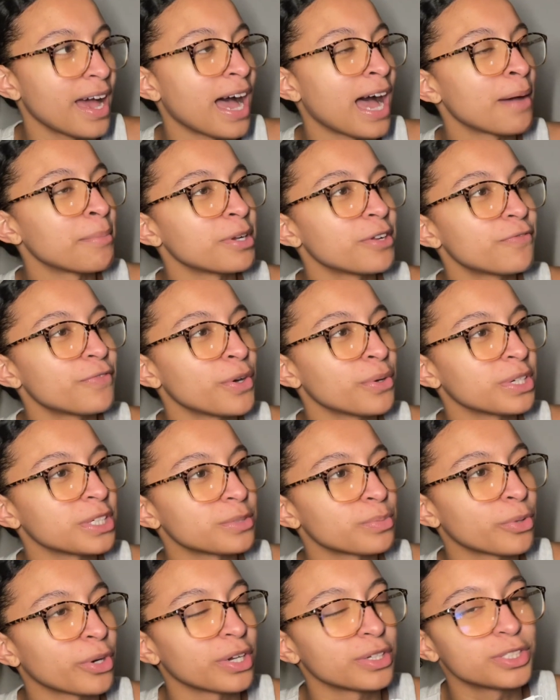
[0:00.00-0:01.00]
I'm going to focus
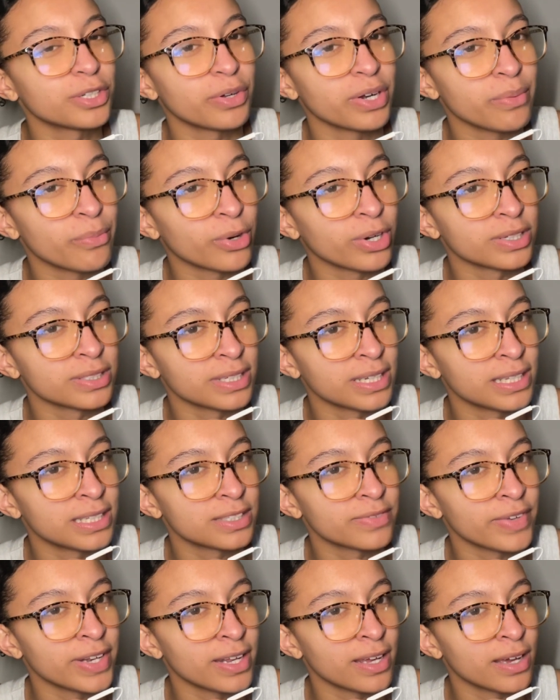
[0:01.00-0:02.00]
more on Toni Morrison in
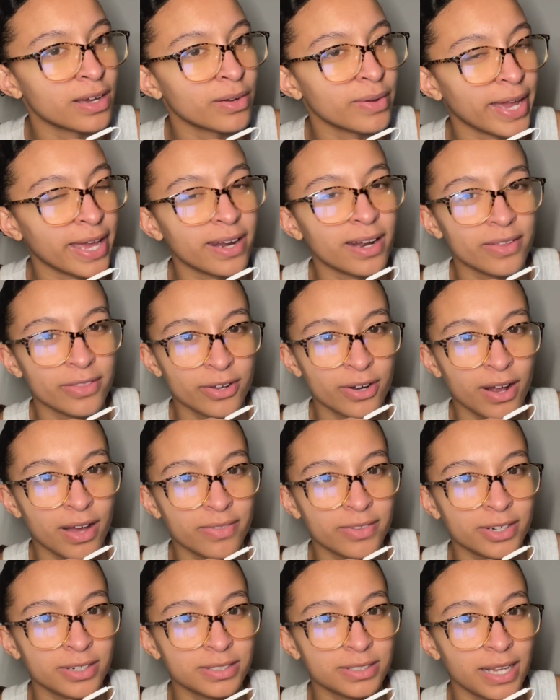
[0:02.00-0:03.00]
this video and other
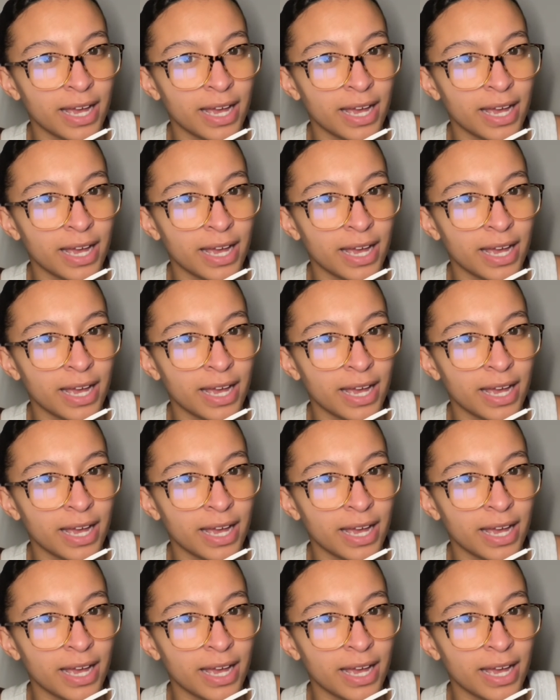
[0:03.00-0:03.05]
authors.